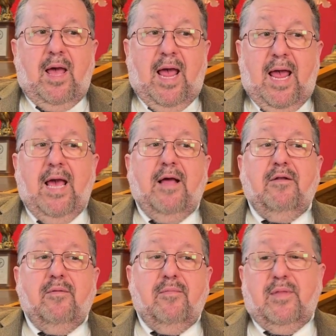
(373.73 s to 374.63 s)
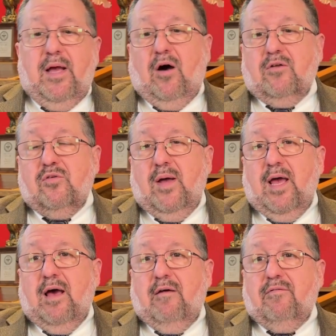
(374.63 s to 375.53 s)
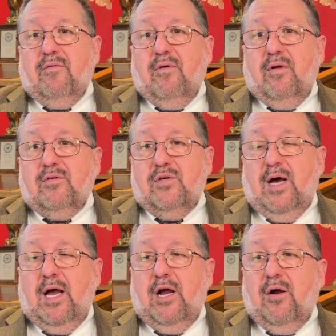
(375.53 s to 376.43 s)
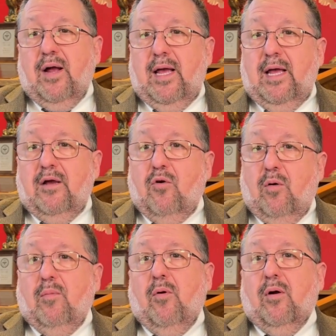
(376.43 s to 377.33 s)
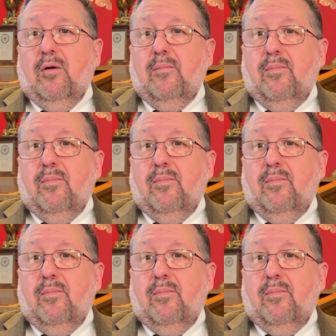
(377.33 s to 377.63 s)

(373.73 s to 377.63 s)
And they also have to hire a court reporter